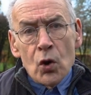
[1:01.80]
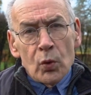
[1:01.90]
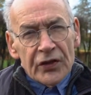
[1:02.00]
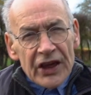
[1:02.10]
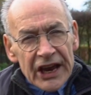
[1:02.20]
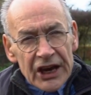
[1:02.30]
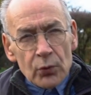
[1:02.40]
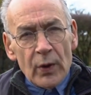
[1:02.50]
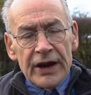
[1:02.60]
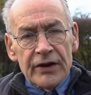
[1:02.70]
with
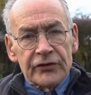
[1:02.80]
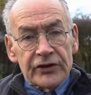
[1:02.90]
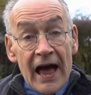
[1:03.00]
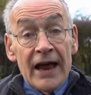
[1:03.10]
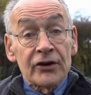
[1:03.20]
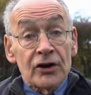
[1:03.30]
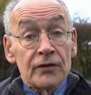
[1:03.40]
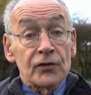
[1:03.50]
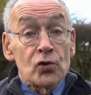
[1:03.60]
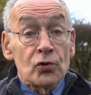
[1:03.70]
heat waves and,
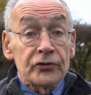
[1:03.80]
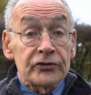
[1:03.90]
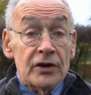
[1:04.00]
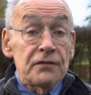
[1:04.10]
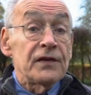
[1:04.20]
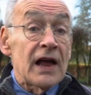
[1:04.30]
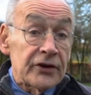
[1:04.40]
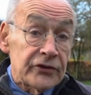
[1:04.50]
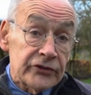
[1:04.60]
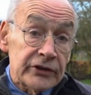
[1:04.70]
of course,
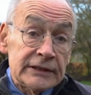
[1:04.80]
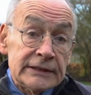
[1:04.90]
floods.